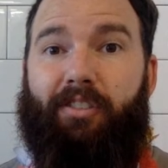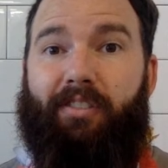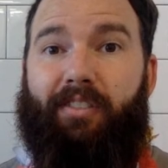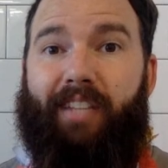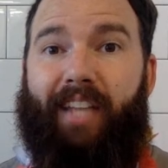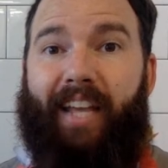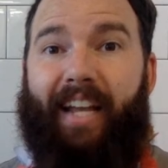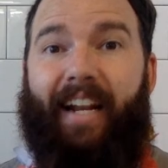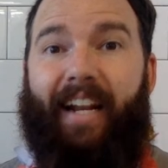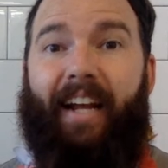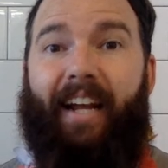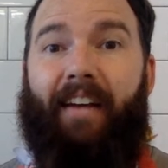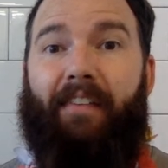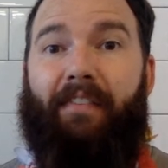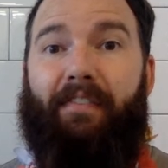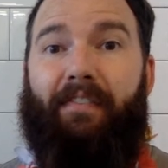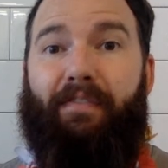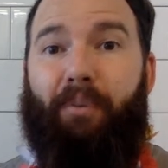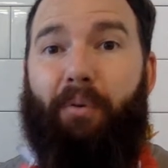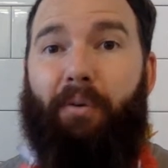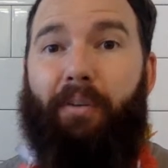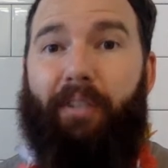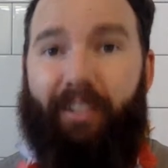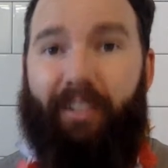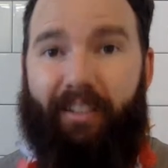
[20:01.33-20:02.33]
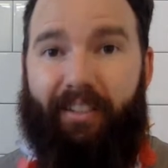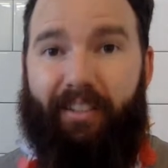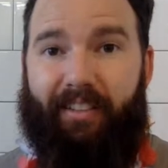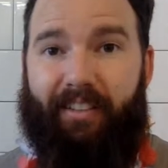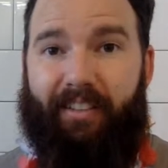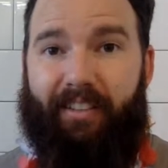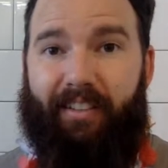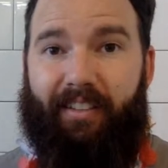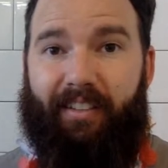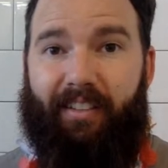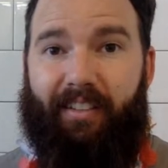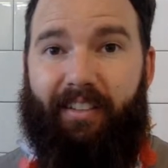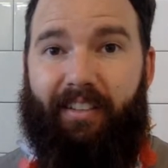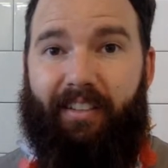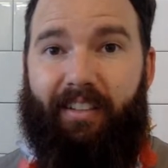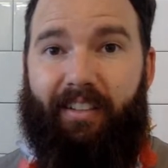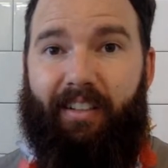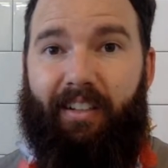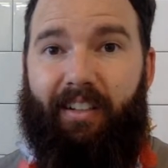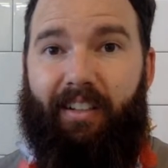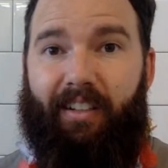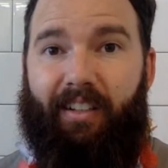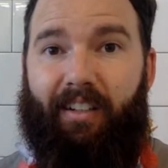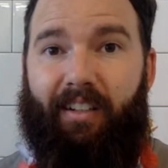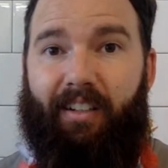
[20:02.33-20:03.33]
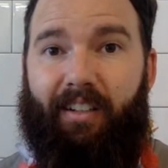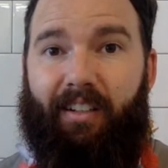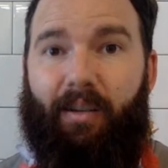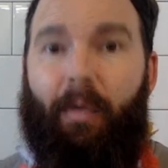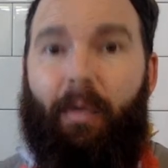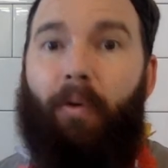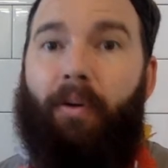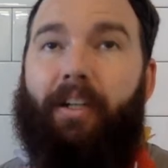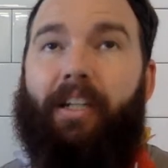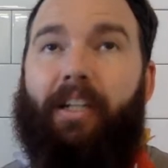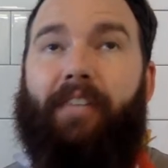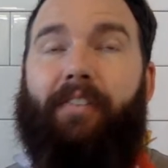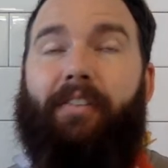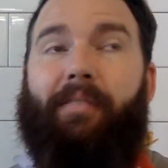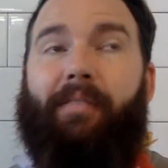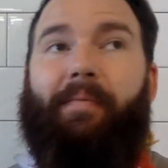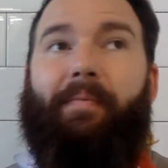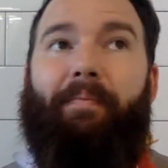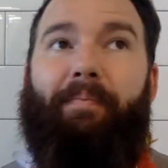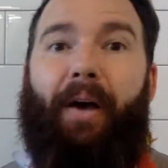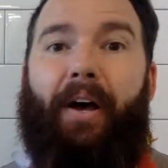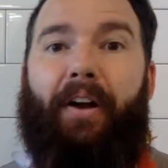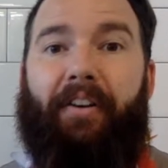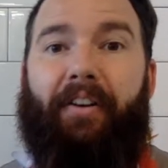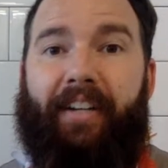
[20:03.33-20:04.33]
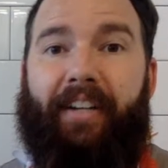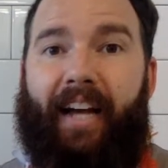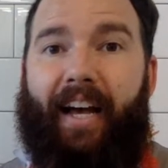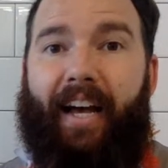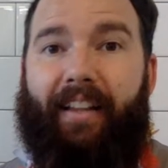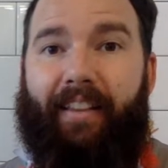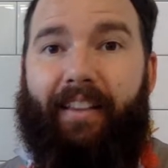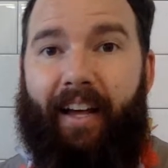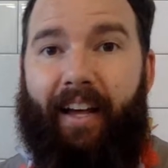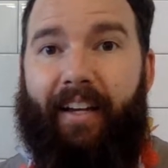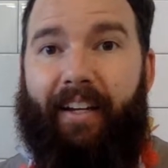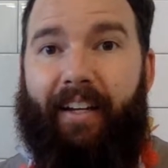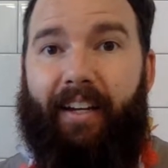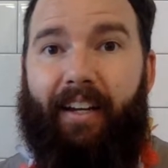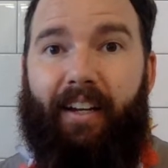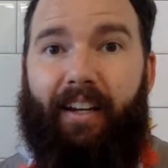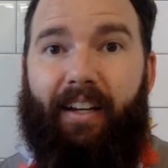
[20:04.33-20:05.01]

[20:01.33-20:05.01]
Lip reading: can I afford it? Or even better yet, like,